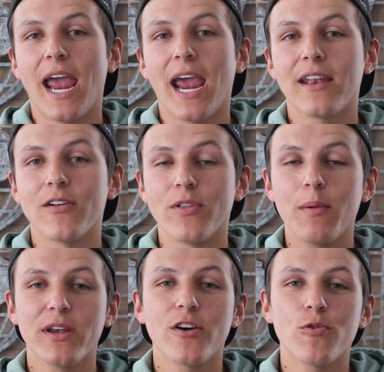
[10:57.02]
and
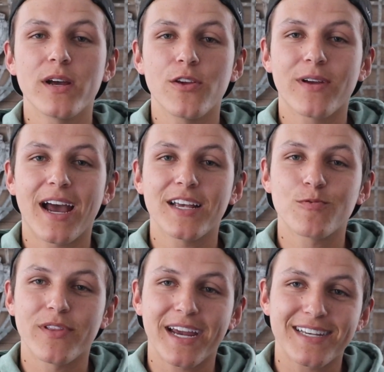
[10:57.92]
let me know what you
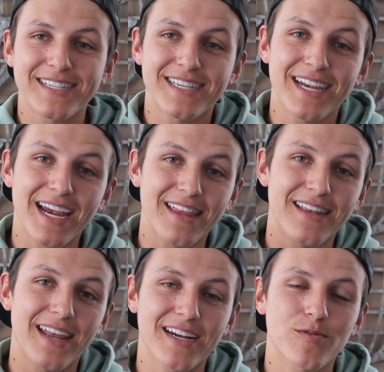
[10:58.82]
guys would like to see in
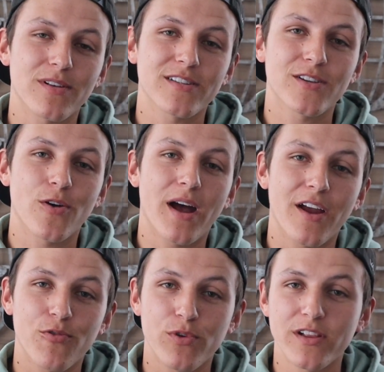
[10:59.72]
the next one. So
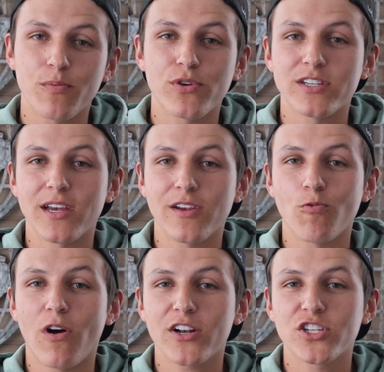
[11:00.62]
I really appreciate
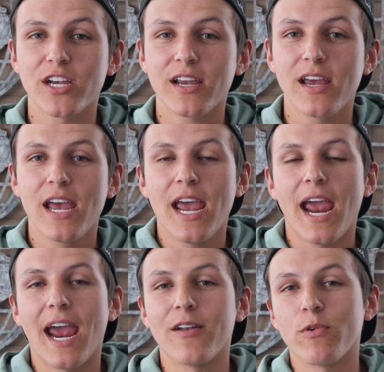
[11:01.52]
you watching
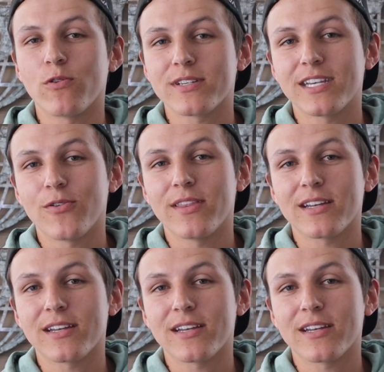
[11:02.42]
and we will see you in